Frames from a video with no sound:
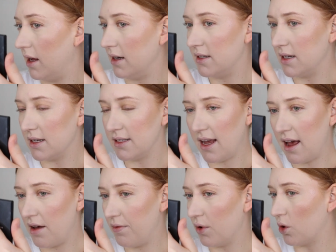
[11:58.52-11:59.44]
It does
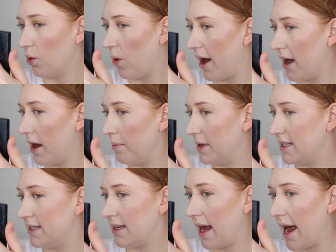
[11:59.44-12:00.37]
have quite a
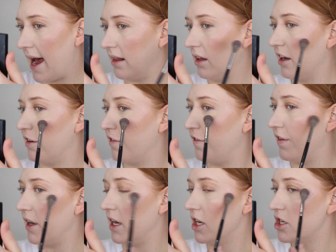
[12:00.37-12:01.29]
metallic
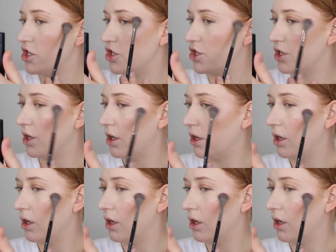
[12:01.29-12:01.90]
finish.